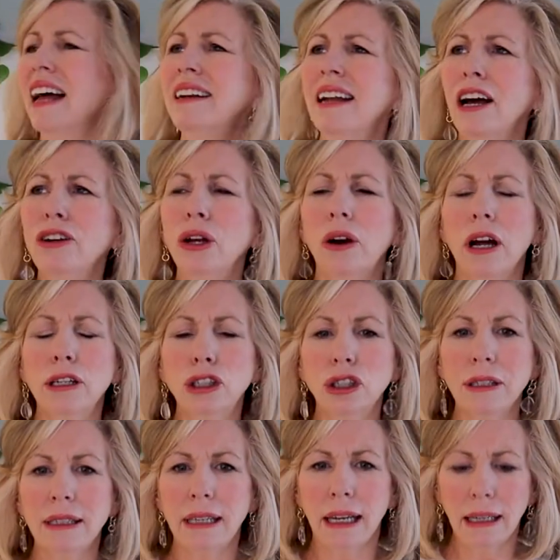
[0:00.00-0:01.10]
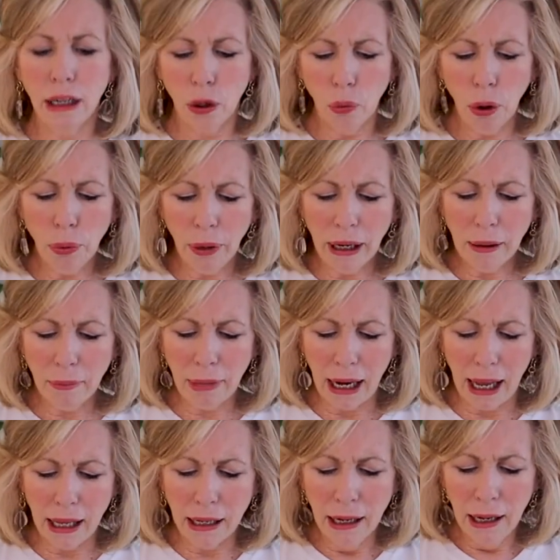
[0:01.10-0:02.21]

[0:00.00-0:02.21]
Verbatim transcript: And now you're understanding, well, wait a minute.